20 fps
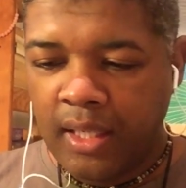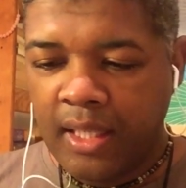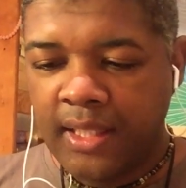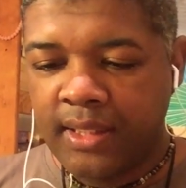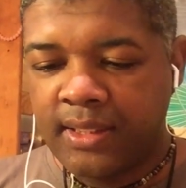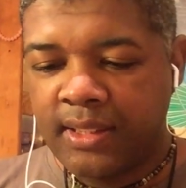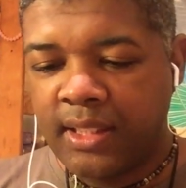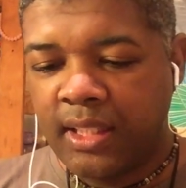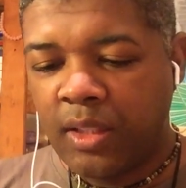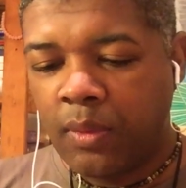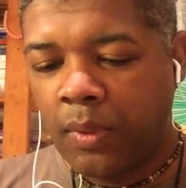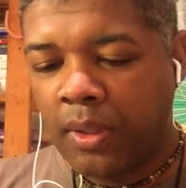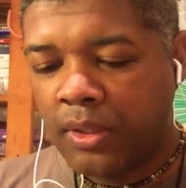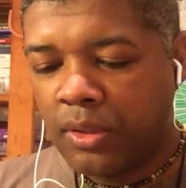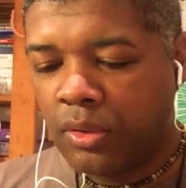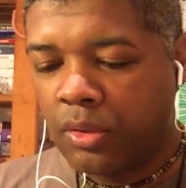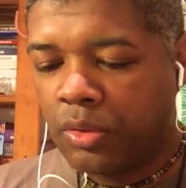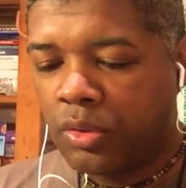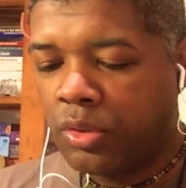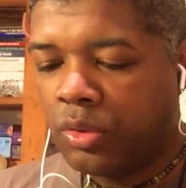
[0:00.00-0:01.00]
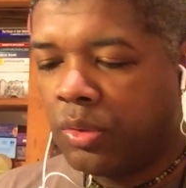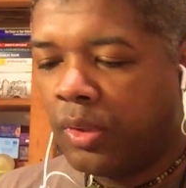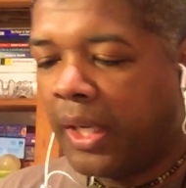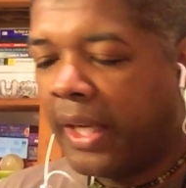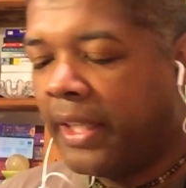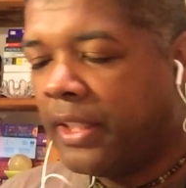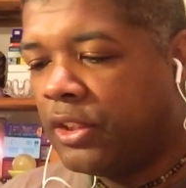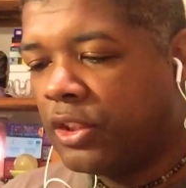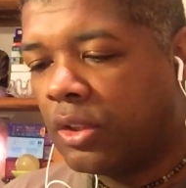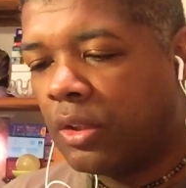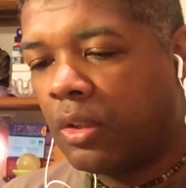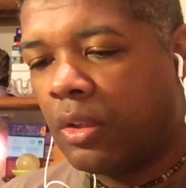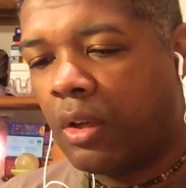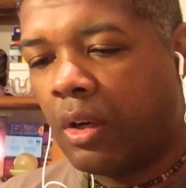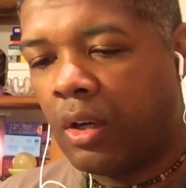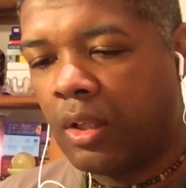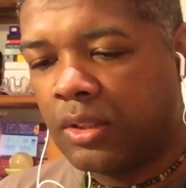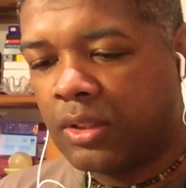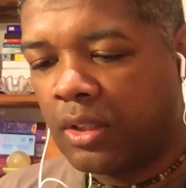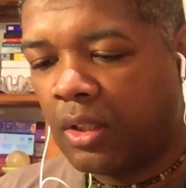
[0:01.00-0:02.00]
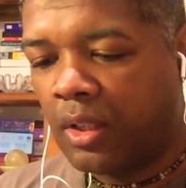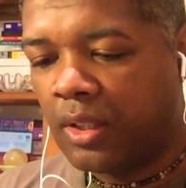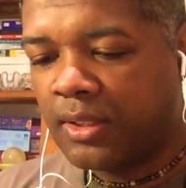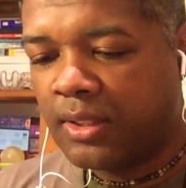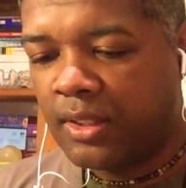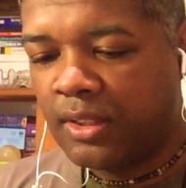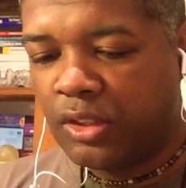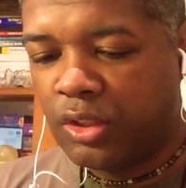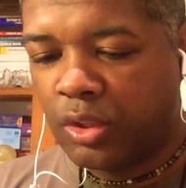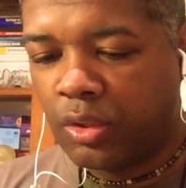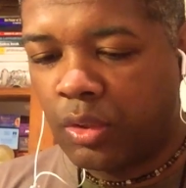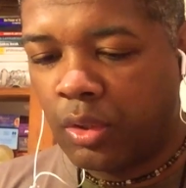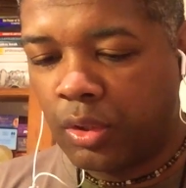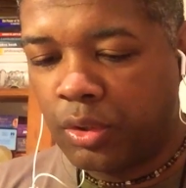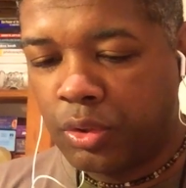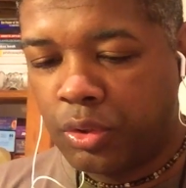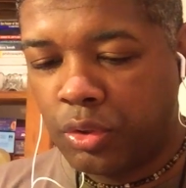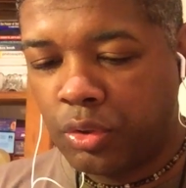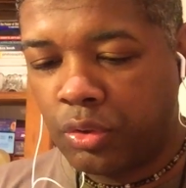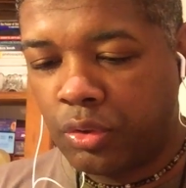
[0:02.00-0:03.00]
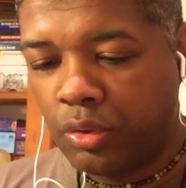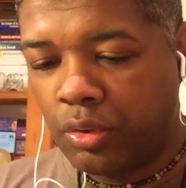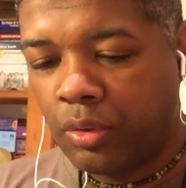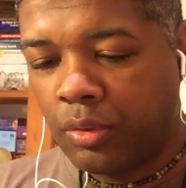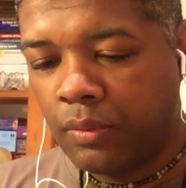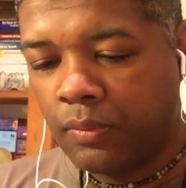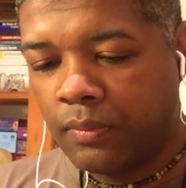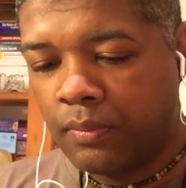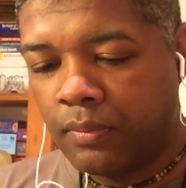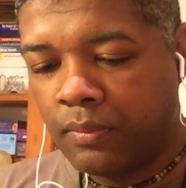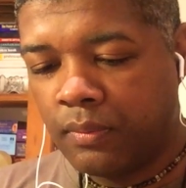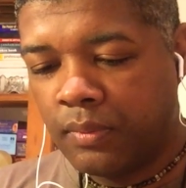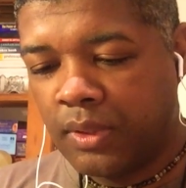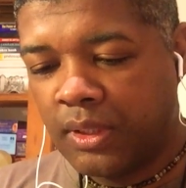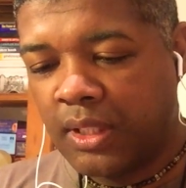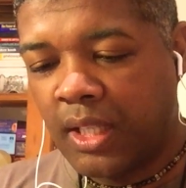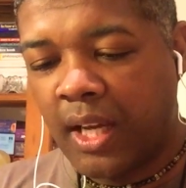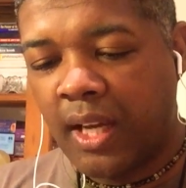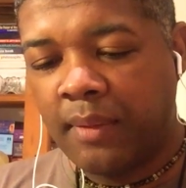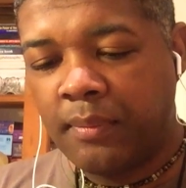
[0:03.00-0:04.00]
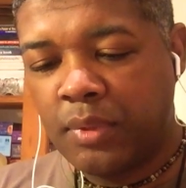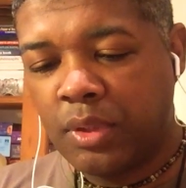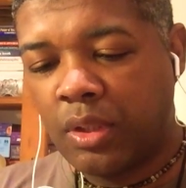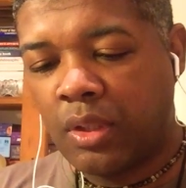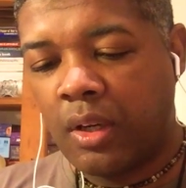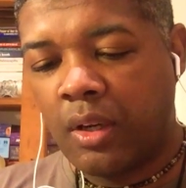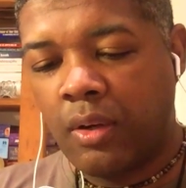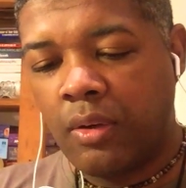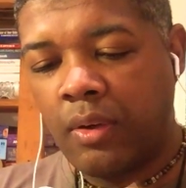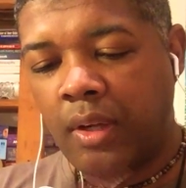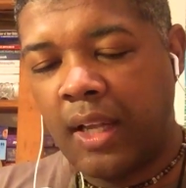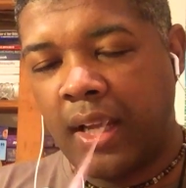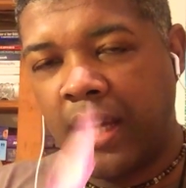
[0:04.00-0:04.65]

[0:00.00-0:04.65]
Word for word: Let's see what your two angel cards are, since you got two. Time to go